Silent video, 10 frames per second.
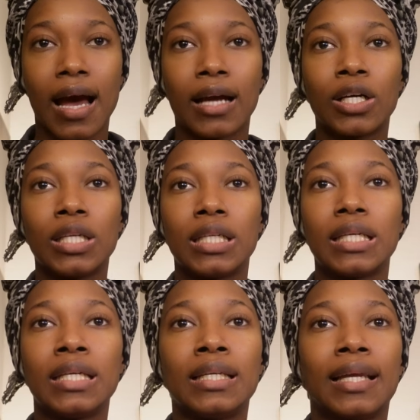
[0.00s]
I couldn't
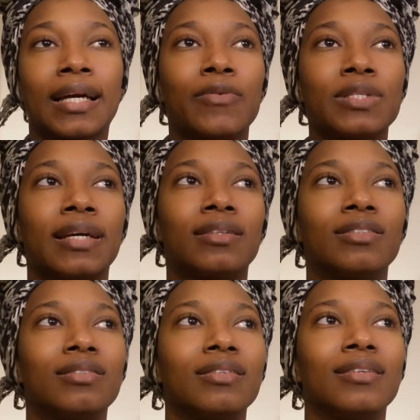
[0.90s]
eat like I was like
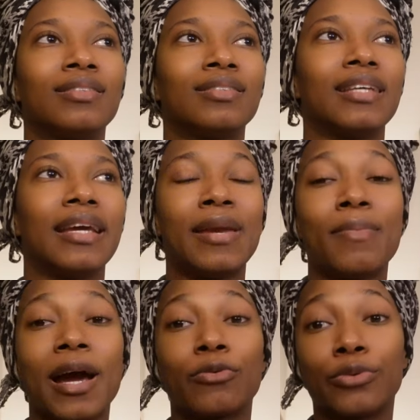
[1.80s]
just in
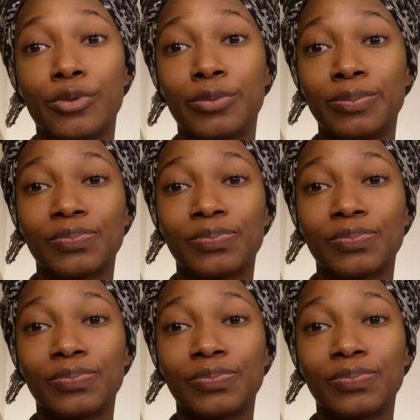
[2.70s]
my room